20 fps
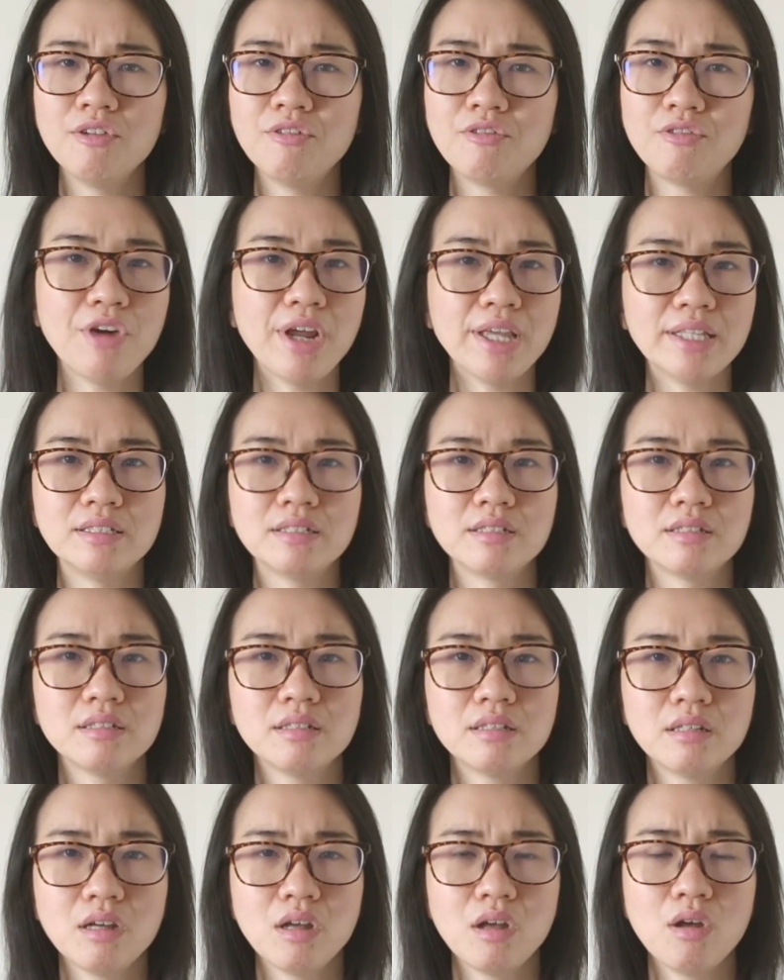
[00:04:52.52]
Friends,
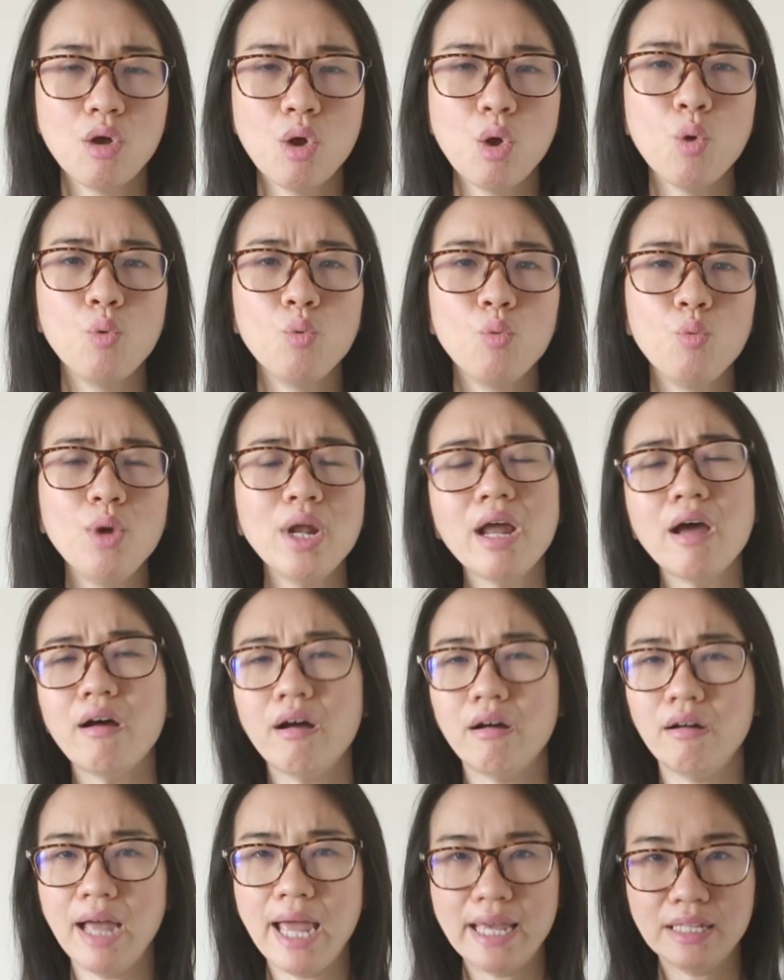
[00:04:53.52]
what are
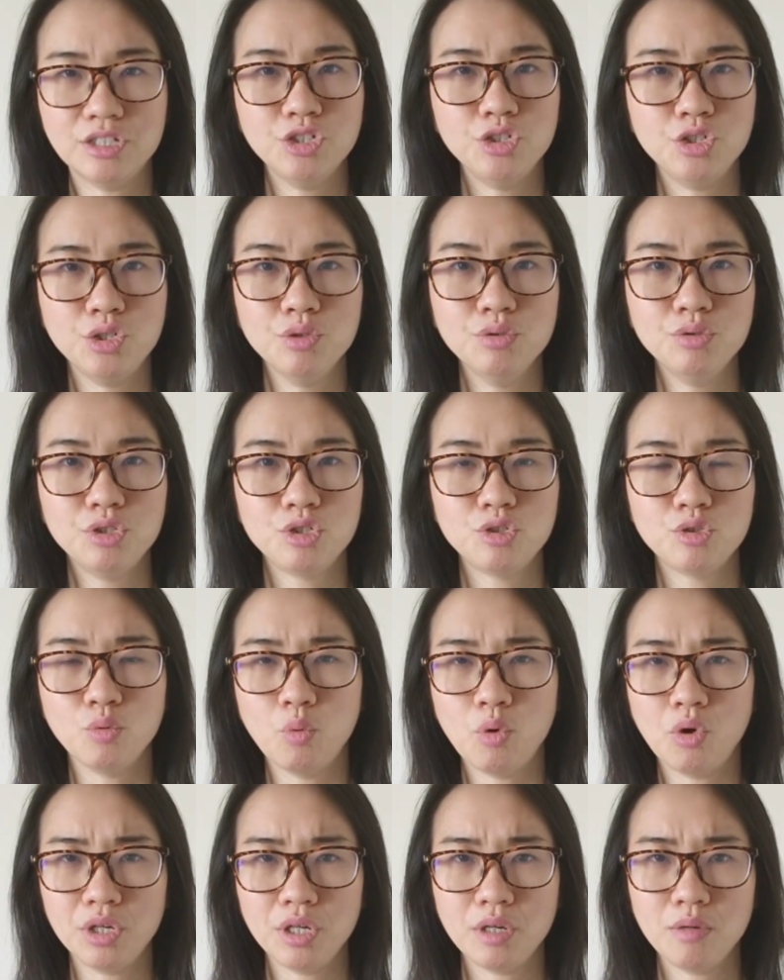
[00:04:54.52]
our attitudes
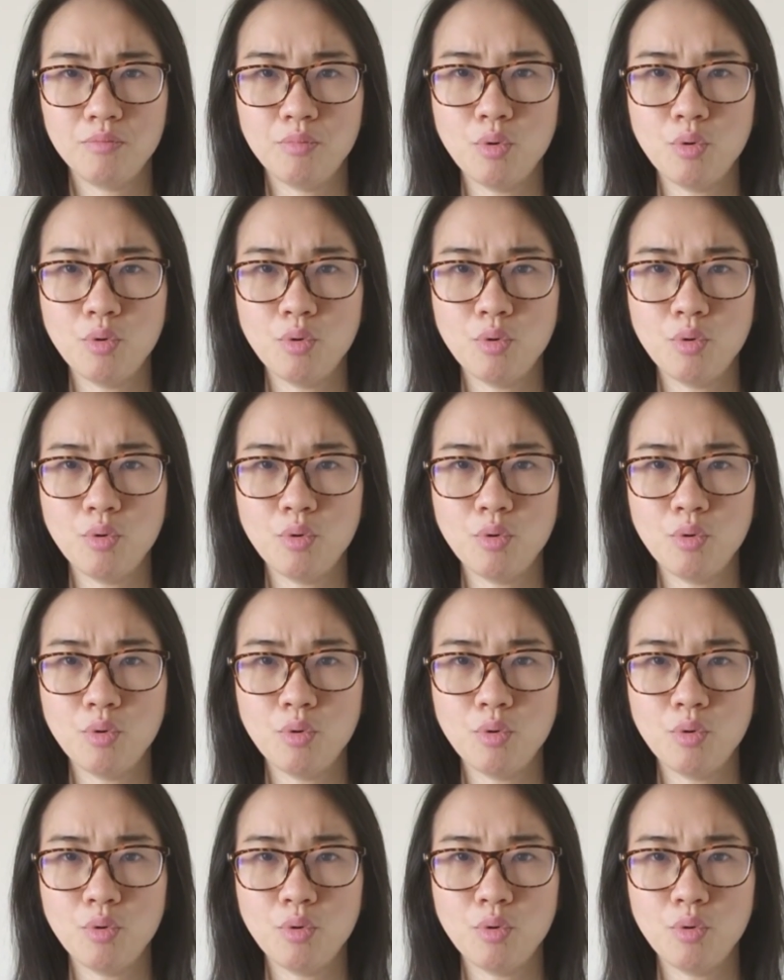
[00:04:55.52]
toward